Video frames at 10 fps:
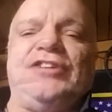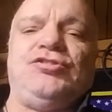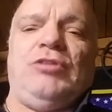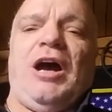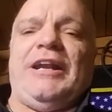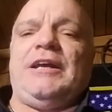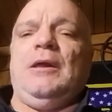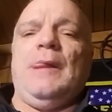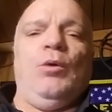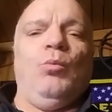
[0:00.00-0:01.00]
Electronic,
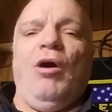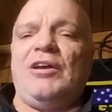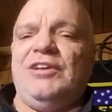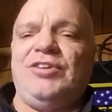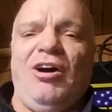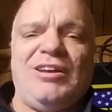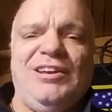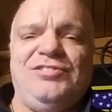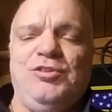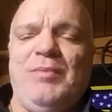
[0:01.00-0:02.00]

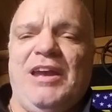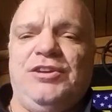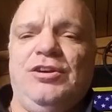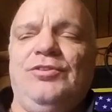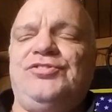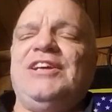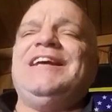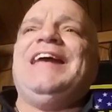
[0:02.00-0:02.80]
walkie-talkies you may use,